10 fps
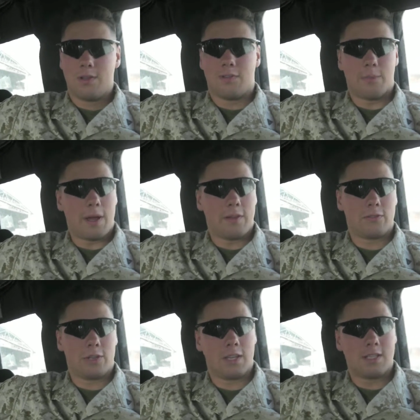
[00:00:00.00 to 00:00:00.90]
From
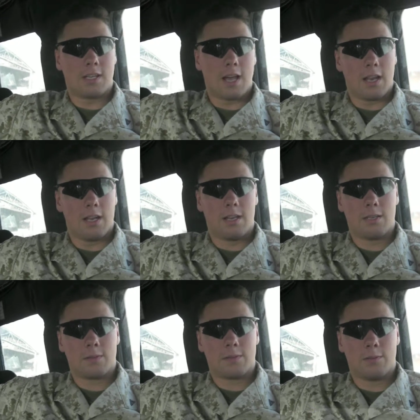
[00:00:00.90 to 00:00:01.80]
after hits got
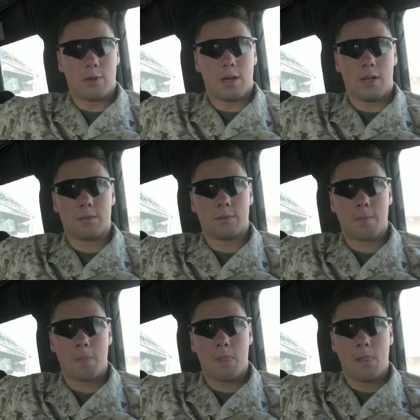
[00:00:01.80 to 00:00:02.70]
hit? Well,
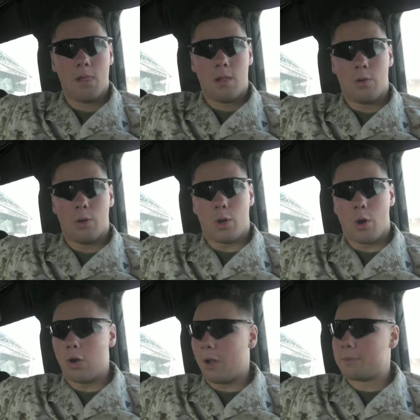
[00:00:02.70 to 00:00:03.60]
we were
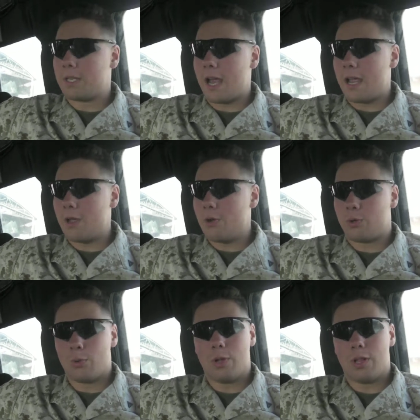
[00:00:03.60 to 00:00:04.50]
going up to that
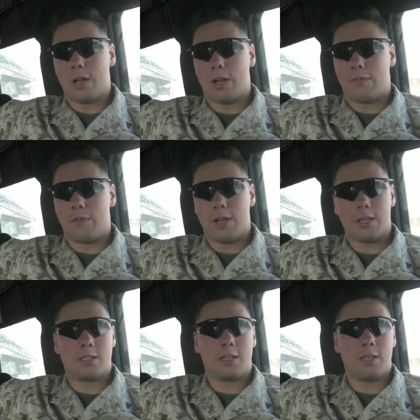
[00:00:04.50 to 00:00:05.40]
usual
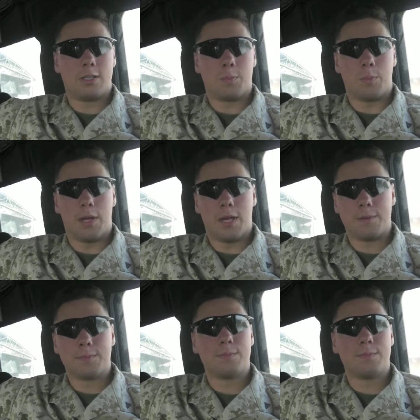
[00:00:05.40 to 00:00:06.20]
Phoenix 10 split.